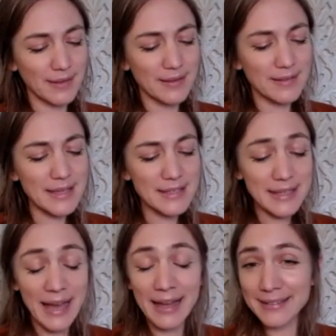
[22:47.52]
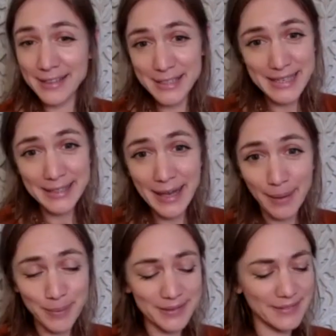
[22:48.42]
This can indeed
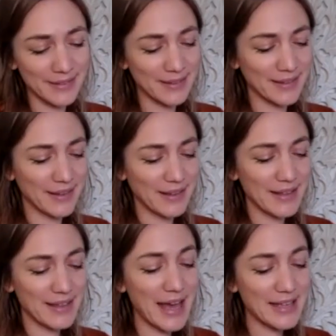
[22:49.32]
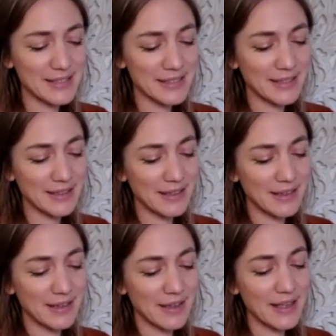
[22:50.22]
happen. Yes,
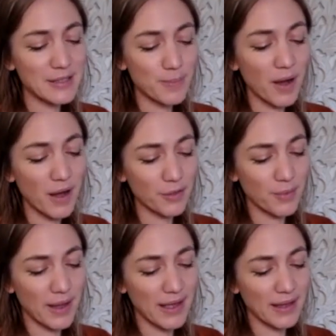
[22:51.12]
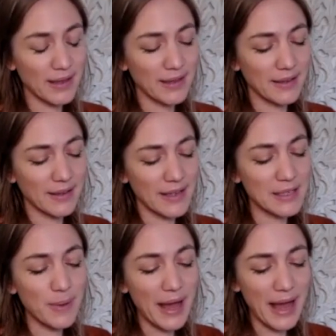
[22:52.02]
its pathway
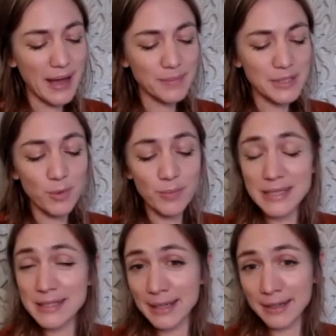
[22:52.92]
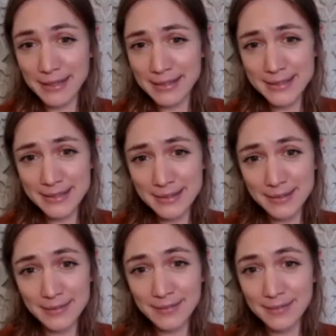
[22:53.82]
is perhaps more mysterious
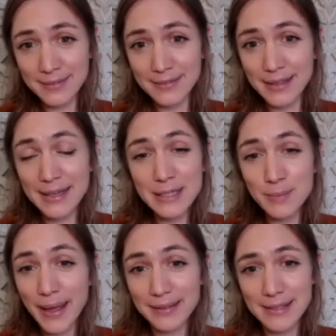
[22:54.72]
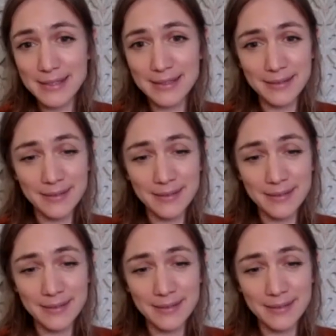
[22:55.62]
than expected.